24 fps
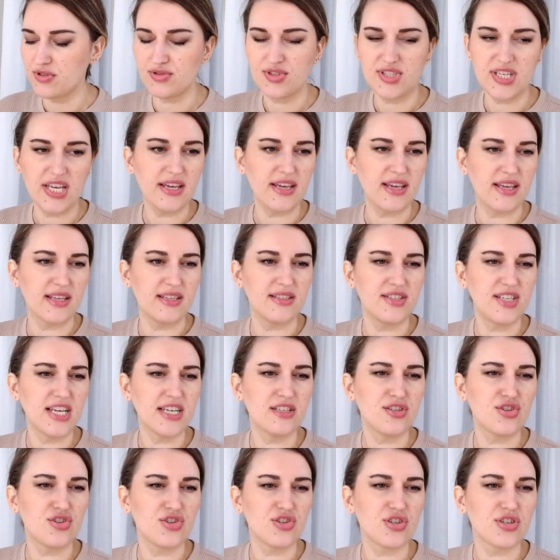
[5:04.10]
taking
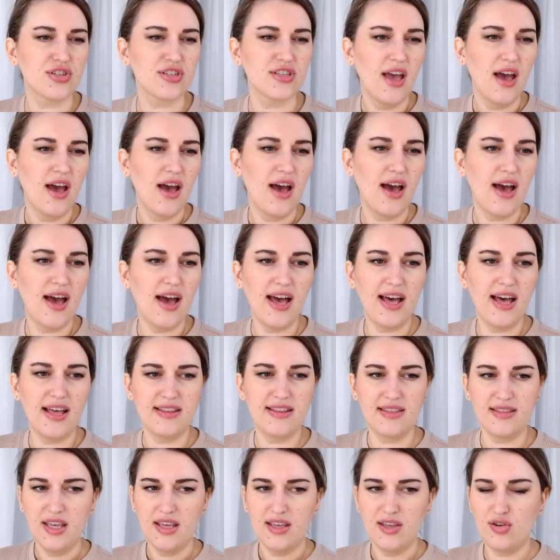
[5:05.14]
textures,
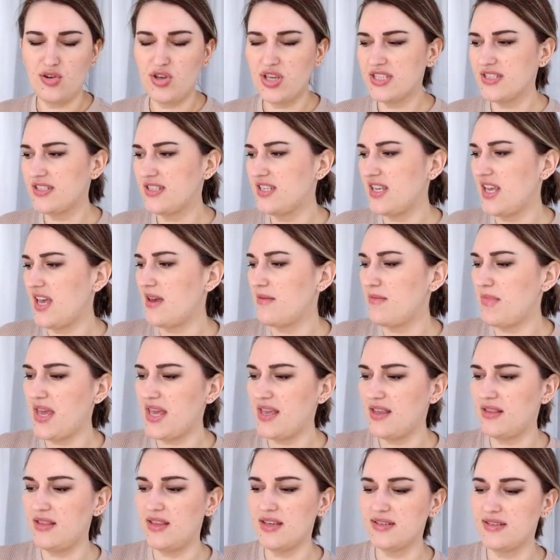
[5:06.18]
and you can see I
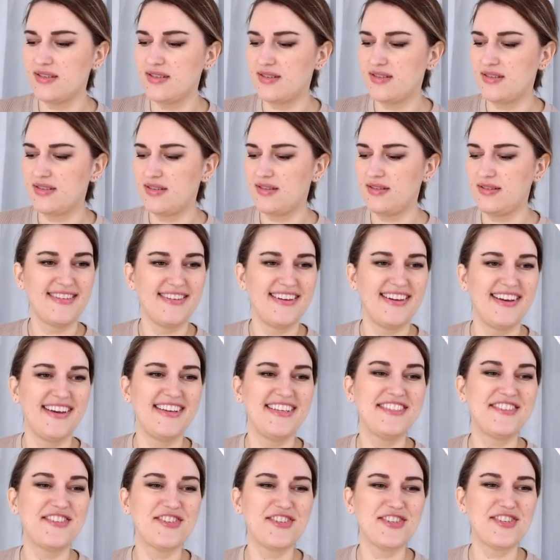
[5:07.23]
made this
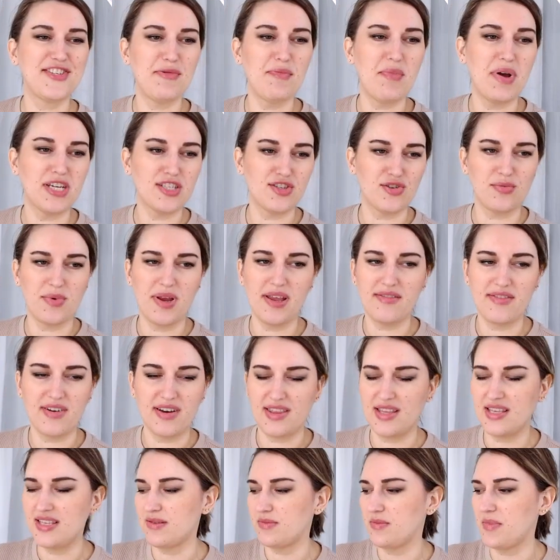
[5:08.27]
interesting mushroom.
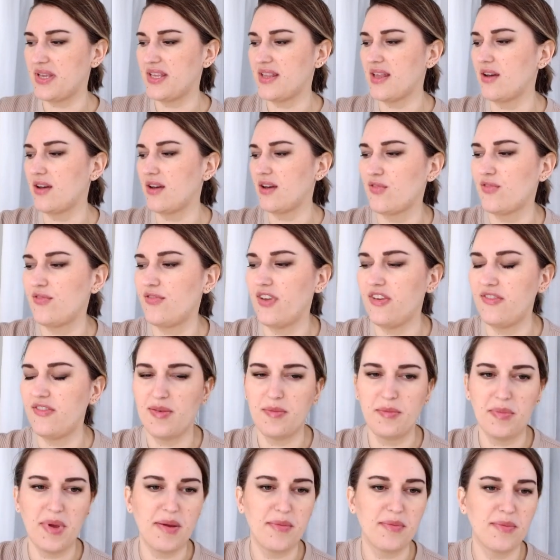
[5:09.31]
Everything is made out of wafer
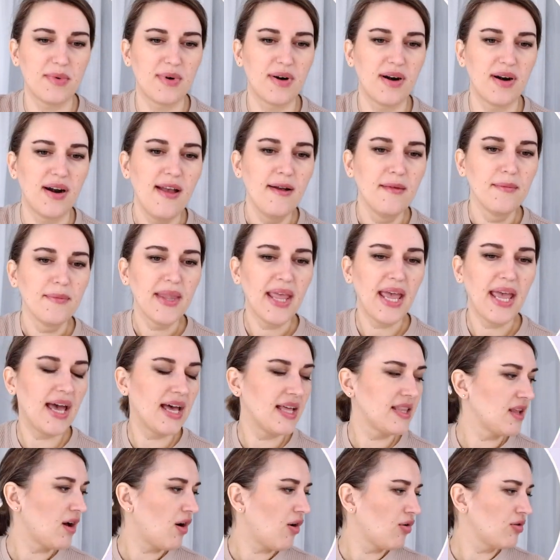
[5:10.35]
paper.
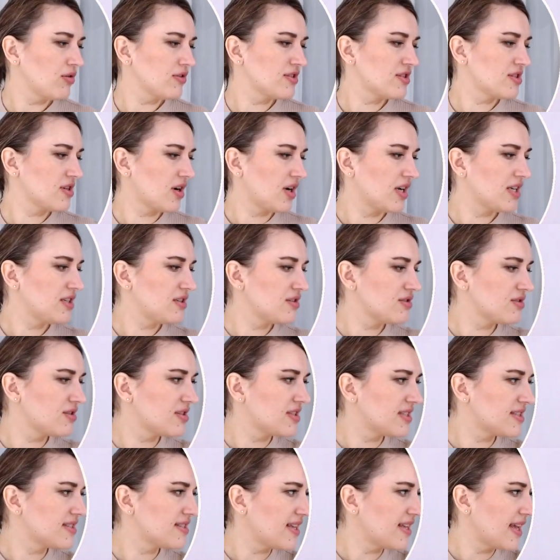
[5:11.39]
And also I use
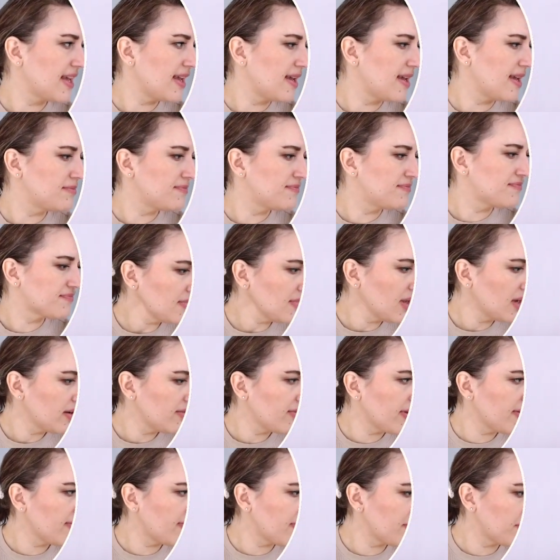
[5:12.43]
the same
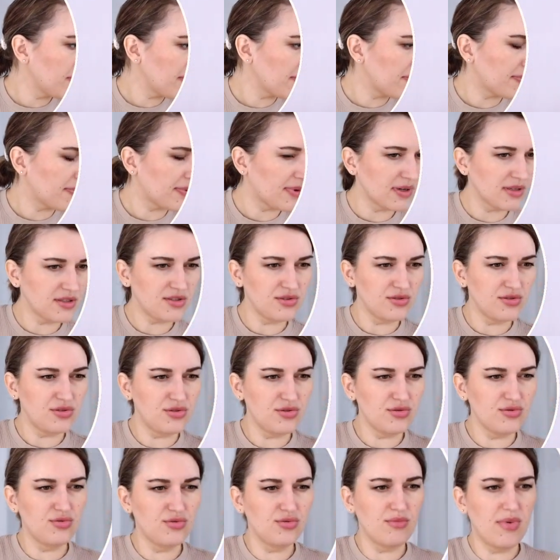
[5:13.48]
wafer paper to
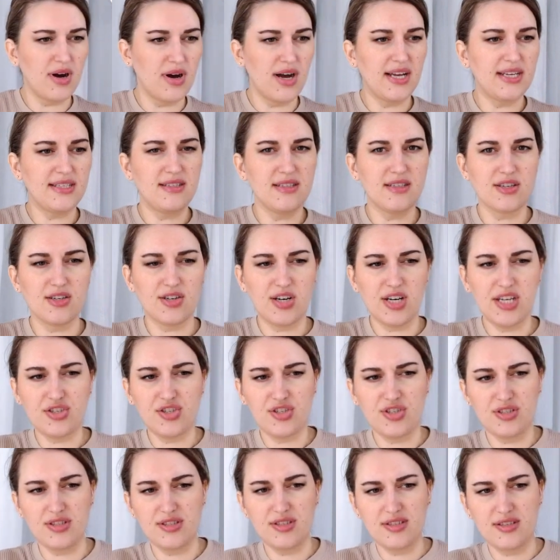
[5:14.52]
do my
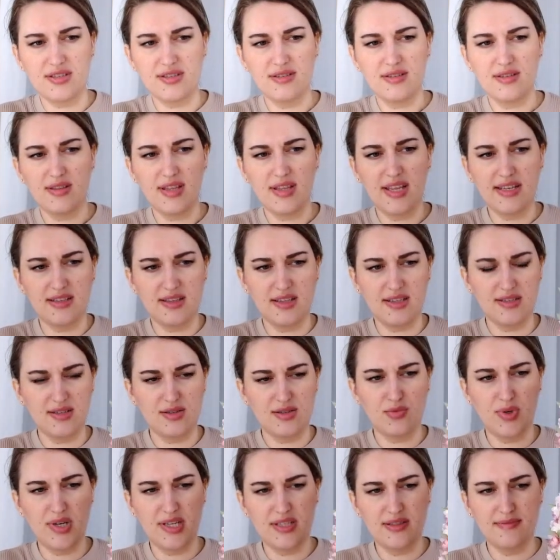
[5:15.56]
decorations like
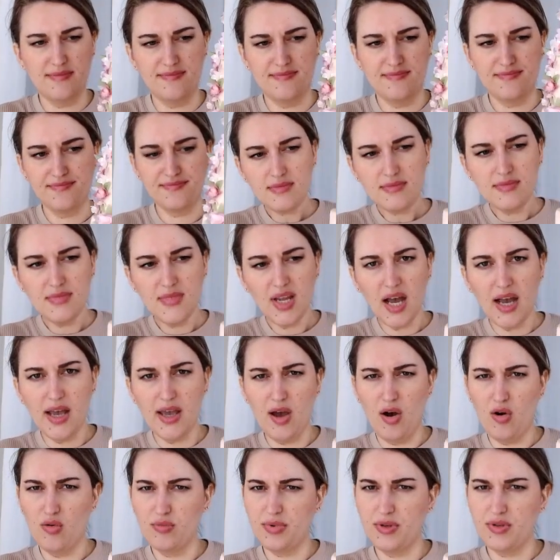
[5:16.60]
this one. I
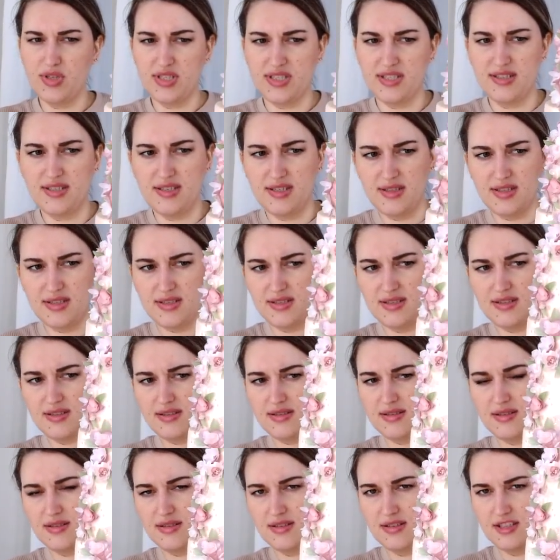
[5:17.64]
hope you can see
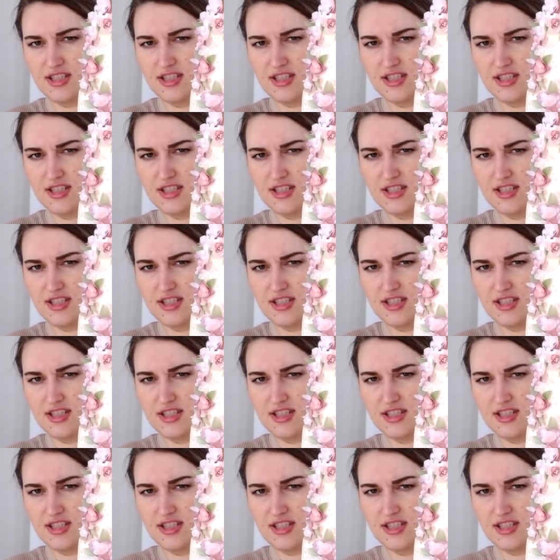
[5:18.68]
this,